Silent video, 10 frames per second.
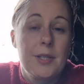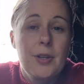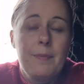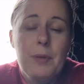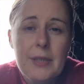
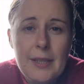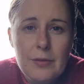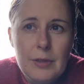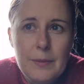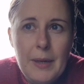So I brought down
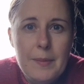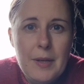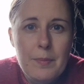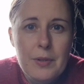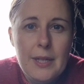the
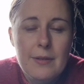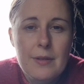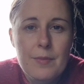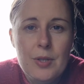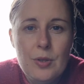rhubarbs, I brought down
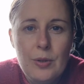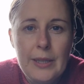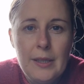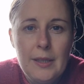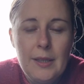some
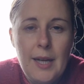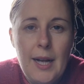soil,